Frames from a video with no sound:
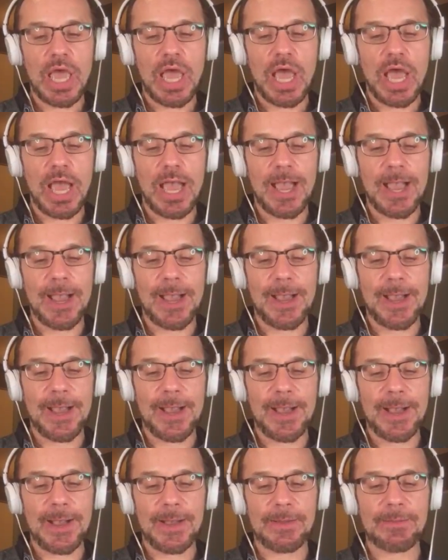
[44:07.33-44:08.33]

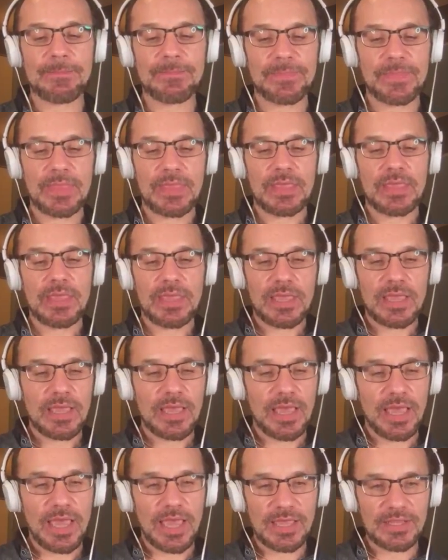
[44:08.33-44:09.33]
And
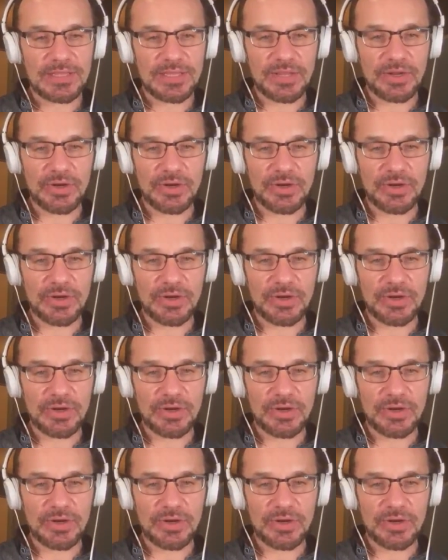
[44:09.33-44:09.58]
the